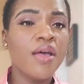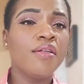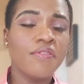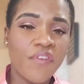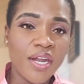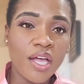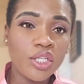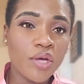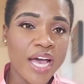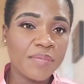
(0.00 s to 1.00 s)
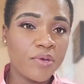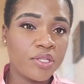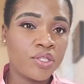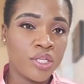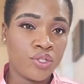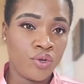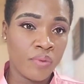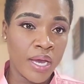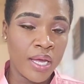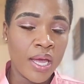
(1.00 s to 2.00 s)
The financial aspect is
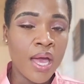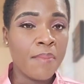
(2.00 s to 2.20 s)
great,